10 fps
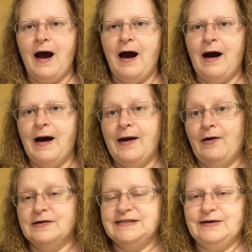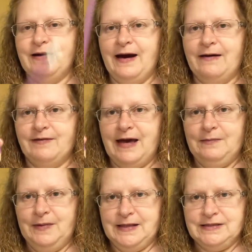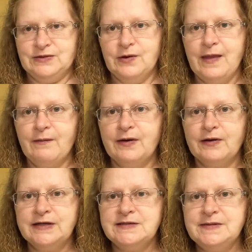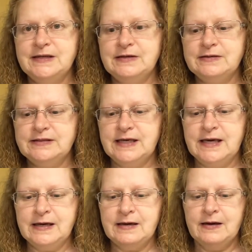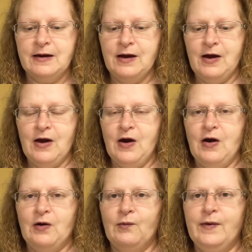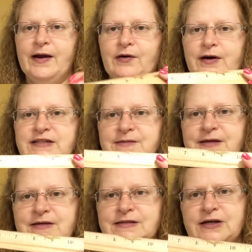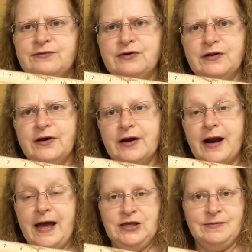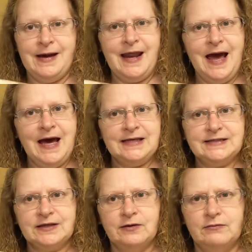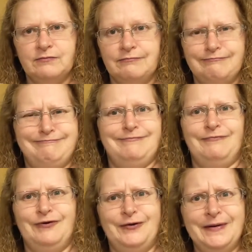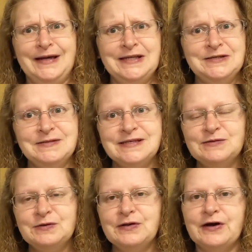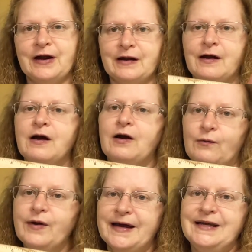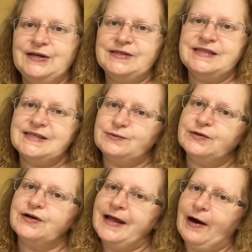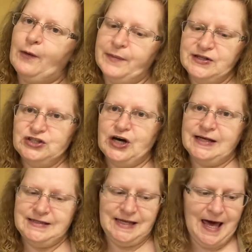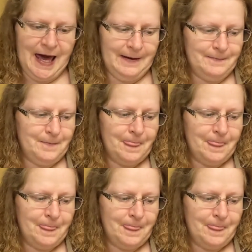I also have a pencil that we're going to be using. We're going to be using a ruler and you might ask, what are we going to do with this ruler? We're going to use this ruler to help us draw today.